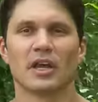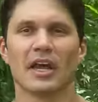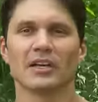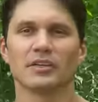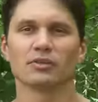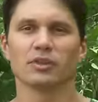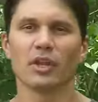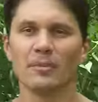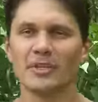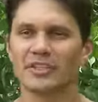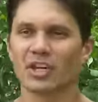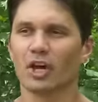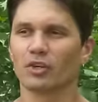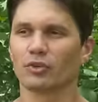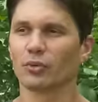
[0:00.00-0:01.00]
And let me
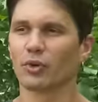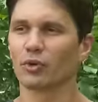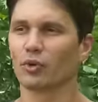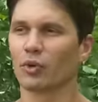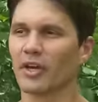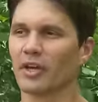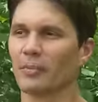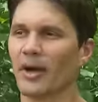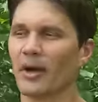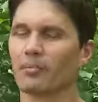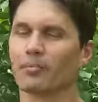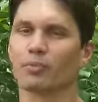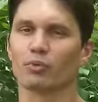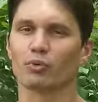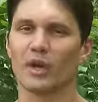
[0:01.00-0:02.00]
talk real quick
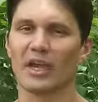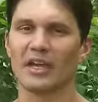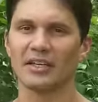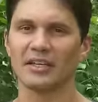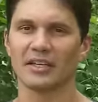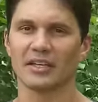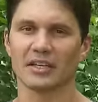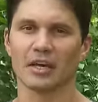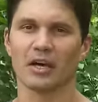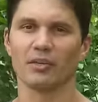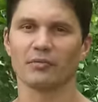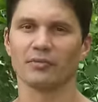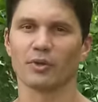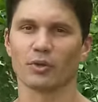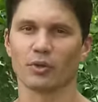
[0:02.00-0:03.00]
about branding of the